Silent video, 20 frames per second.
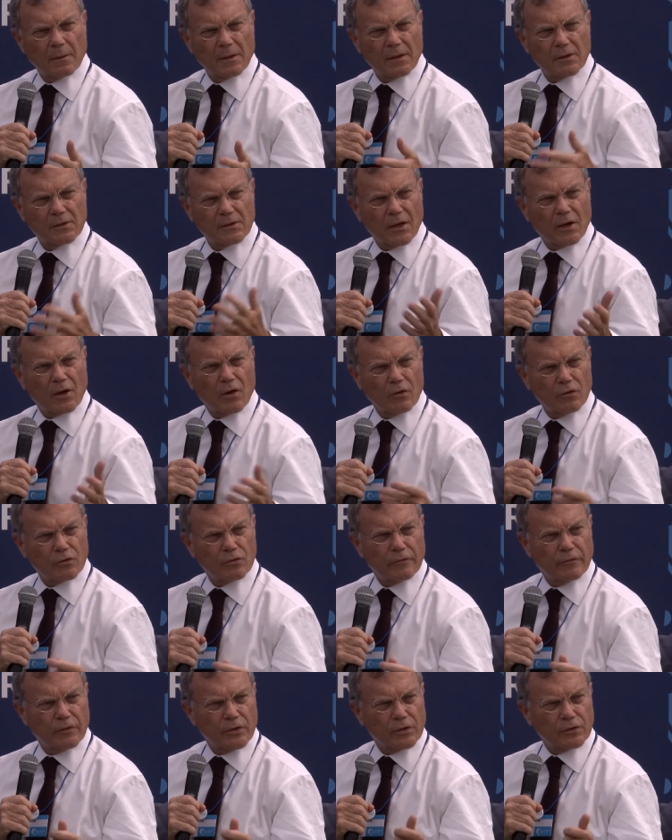let's get
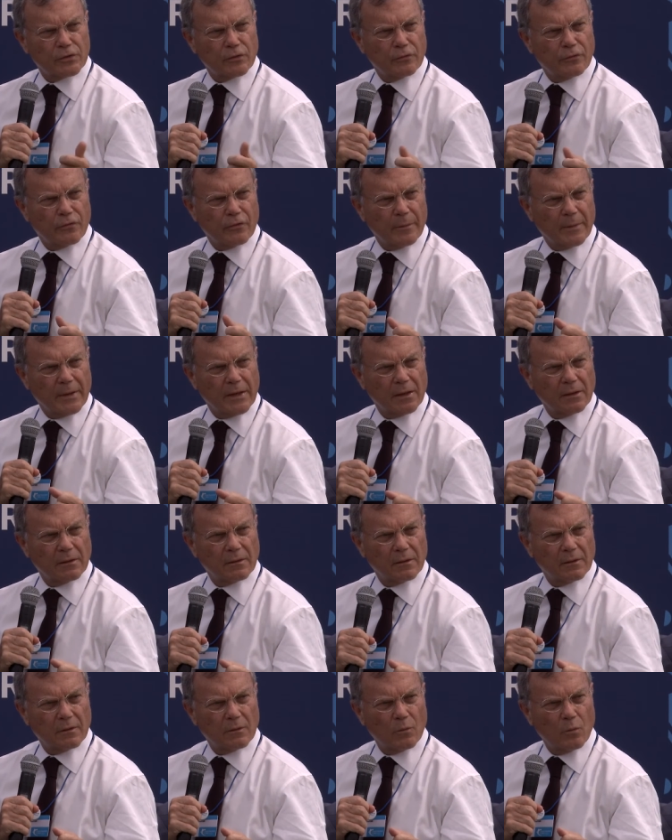controversial for a minute.
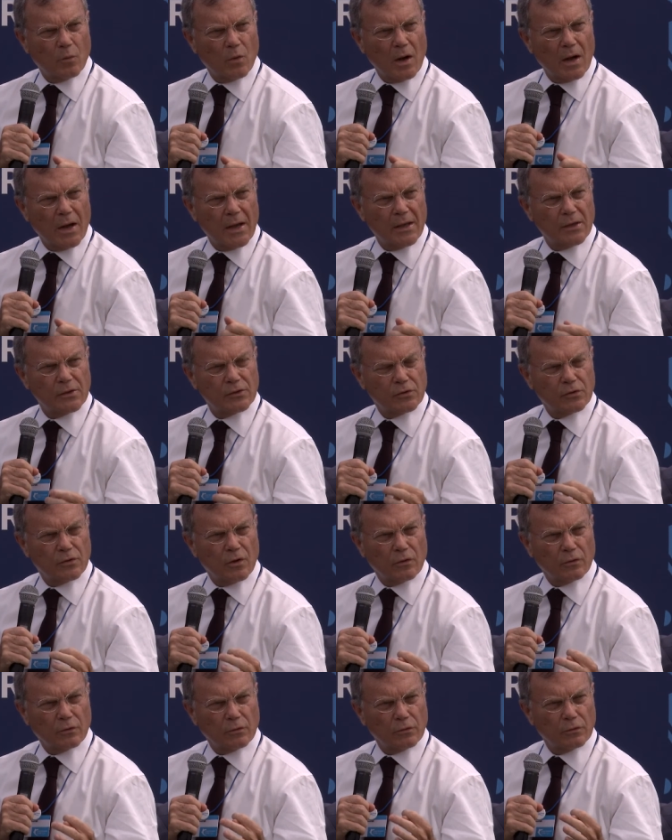Why is
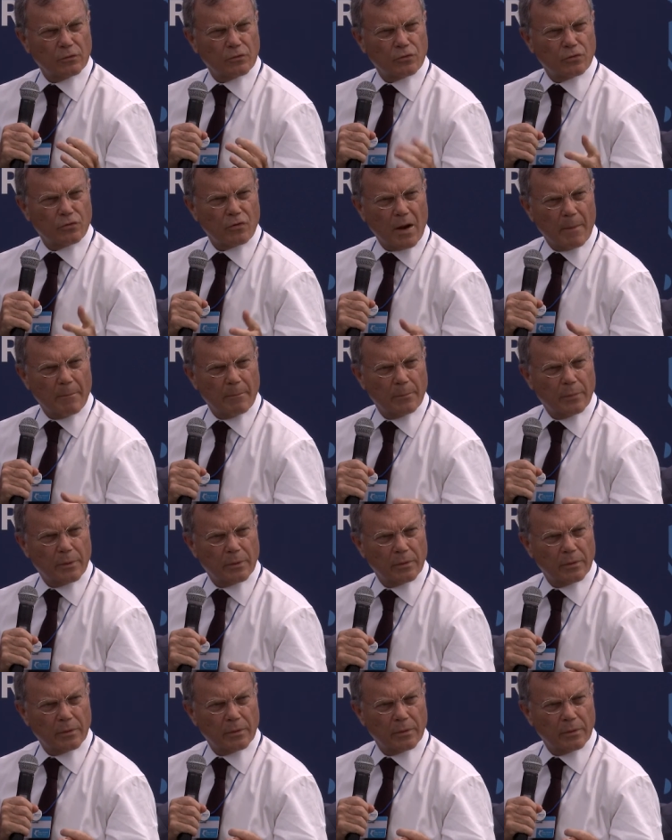Donald Trump